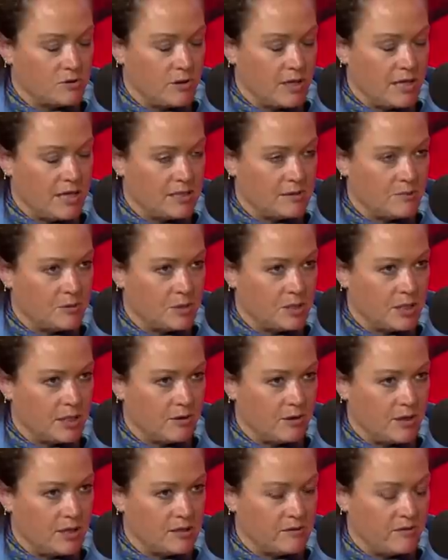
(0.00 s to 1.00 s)
release,
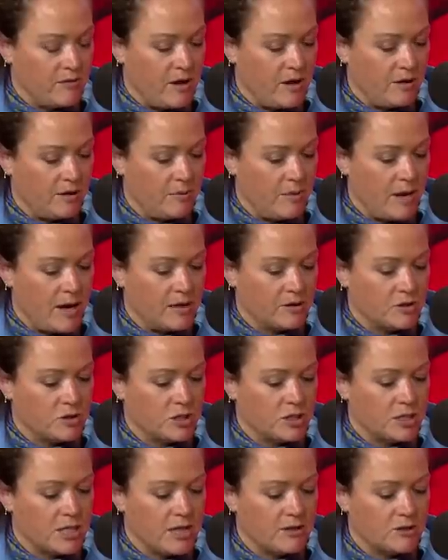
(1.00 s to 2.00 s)
particularly his father,
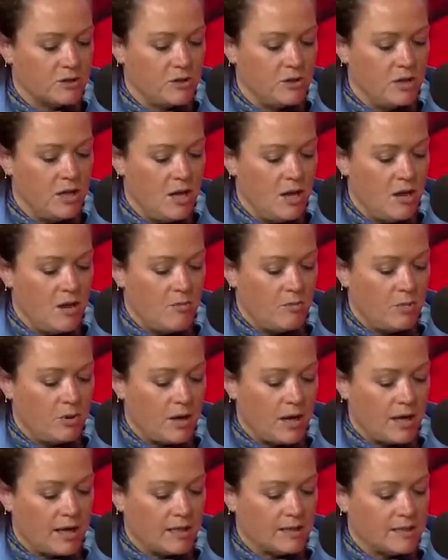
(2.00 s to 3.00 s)
Patrick Dowdall.
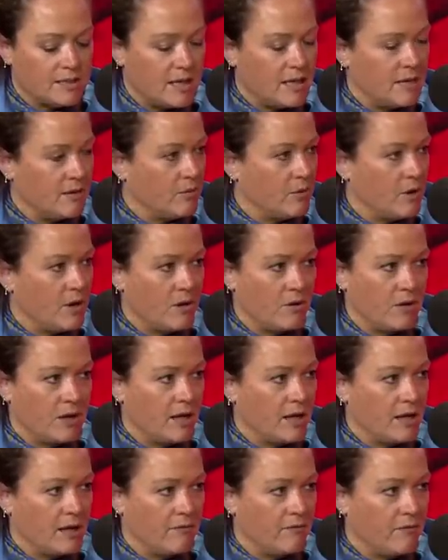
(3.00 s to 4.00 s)
But I can tell you we're not going to
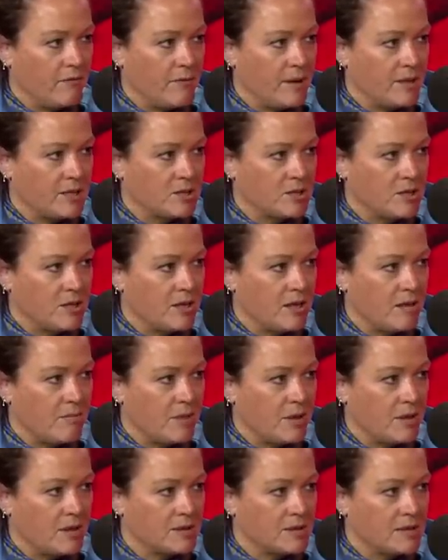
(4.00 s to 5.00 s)
get information on that
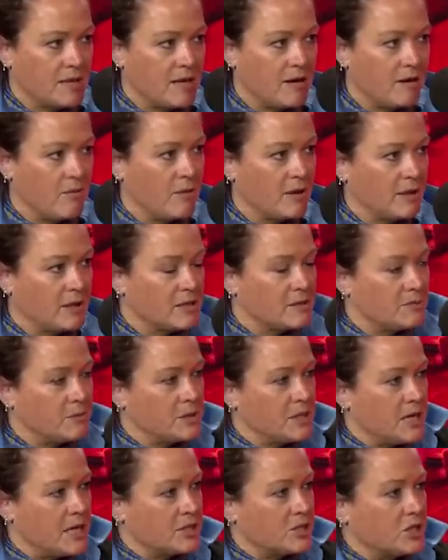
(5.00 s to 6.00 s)
because they're witness
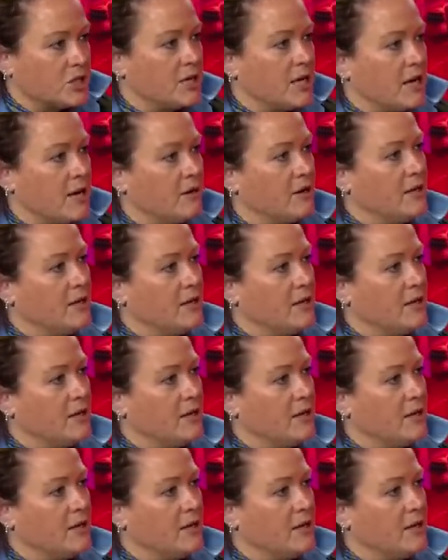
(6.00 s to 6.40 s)
protection now.